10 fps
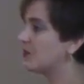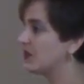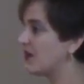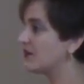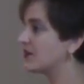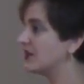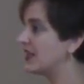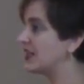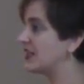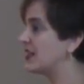governor
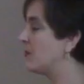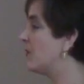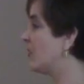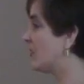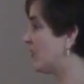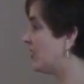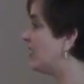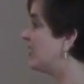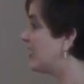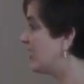liking them more, or it,